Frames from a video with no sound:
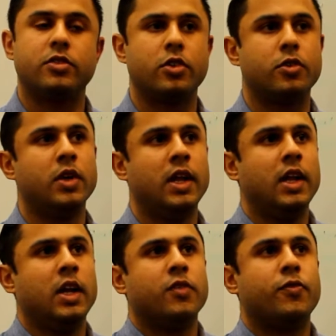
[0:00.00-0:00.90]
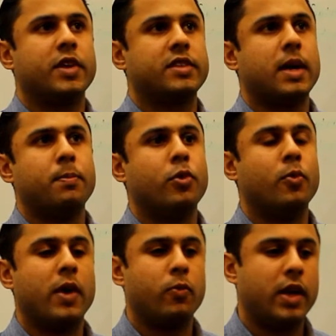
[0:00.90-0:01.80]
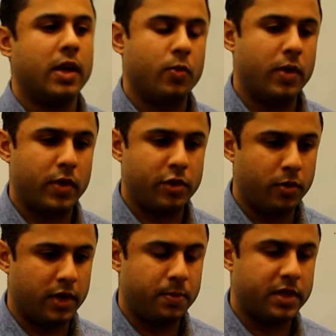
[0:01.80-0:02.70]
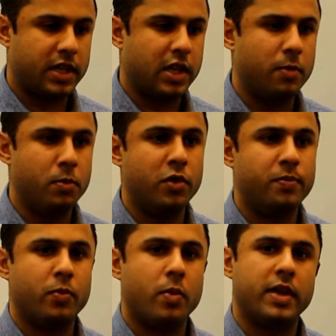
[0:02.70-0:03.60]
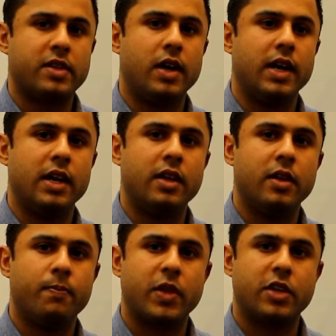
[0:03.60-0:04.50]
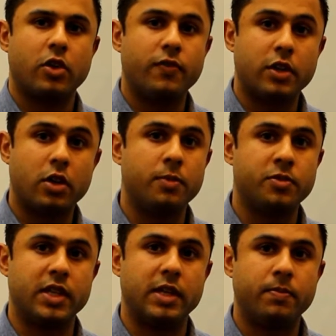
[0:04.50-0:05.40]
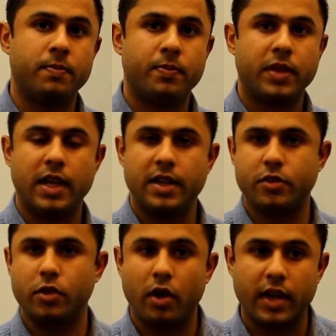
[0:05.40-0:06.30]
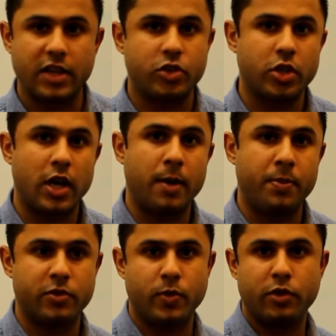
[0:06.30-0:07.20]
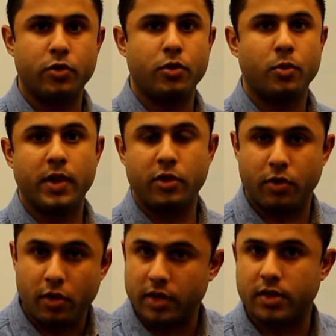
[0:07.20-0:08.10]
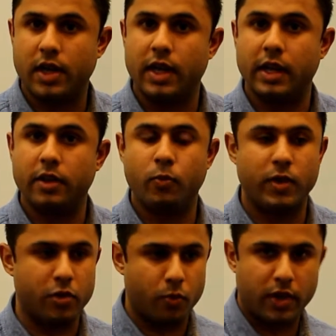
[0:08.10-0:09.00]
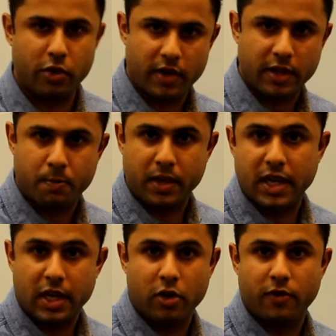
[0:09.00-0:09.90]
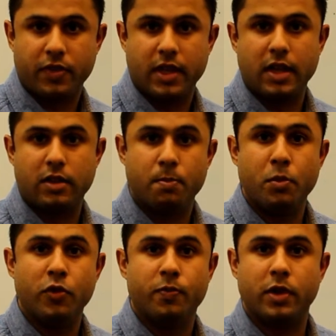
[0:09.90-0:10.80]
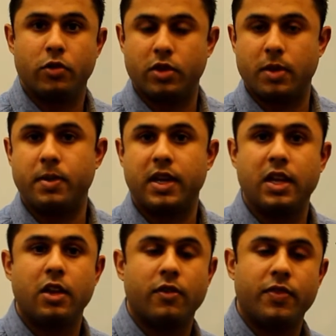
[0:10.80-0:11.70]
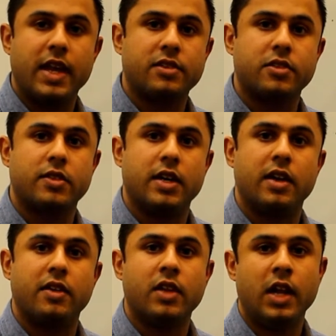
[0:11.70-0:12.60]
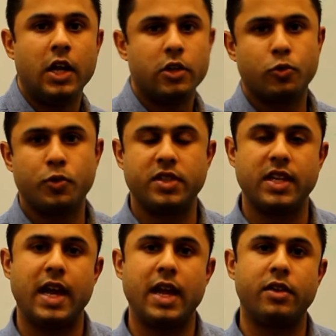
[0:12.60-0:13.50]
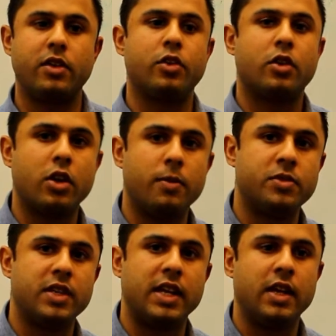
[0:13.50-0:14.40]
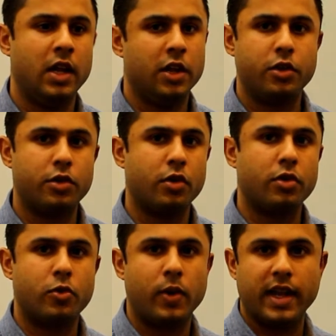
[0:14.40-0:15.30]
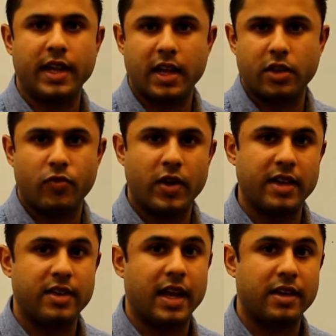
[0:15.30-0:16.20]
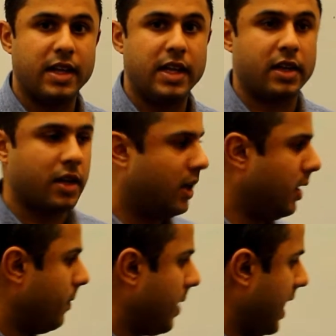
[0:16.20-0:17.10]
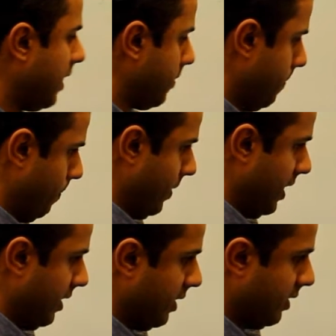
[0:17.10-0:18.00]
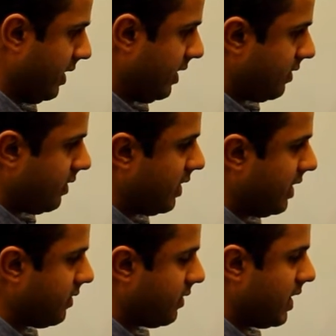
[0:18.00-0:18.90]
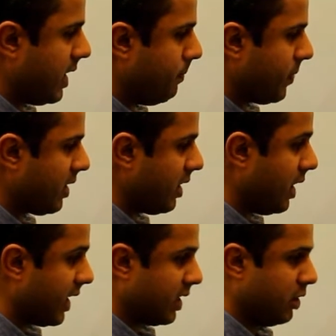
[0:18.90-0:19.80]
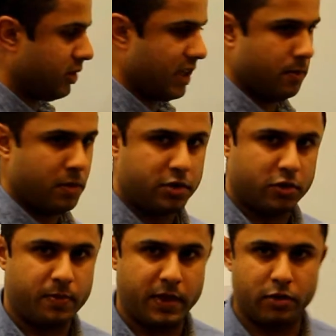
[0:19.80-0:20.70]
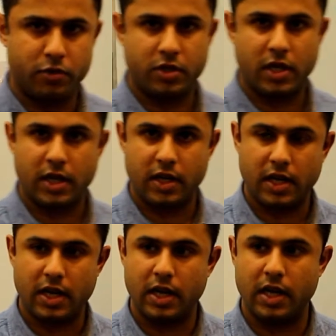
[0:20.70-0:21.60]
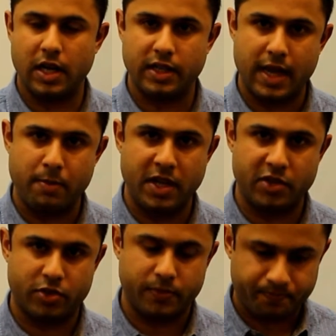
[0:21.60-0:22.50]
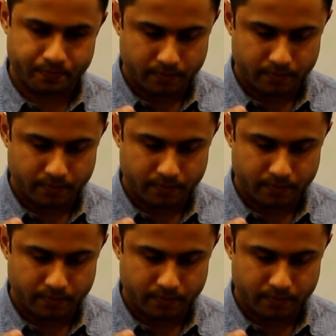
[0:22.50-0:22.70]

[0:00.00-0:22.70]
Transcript: So, for example, when we're, when we're doing a particular movement when we're tired, it's often clumsy. It's not as sharp as when you're, when you're not tired, when, you, when you're at the beginning of the, the movement or the beginning of the exercise. Towards the end, you're clumsy, you don't quite get the right technique, and there's, there's um, the likelihood that the muscle spindles are, are, are damaged.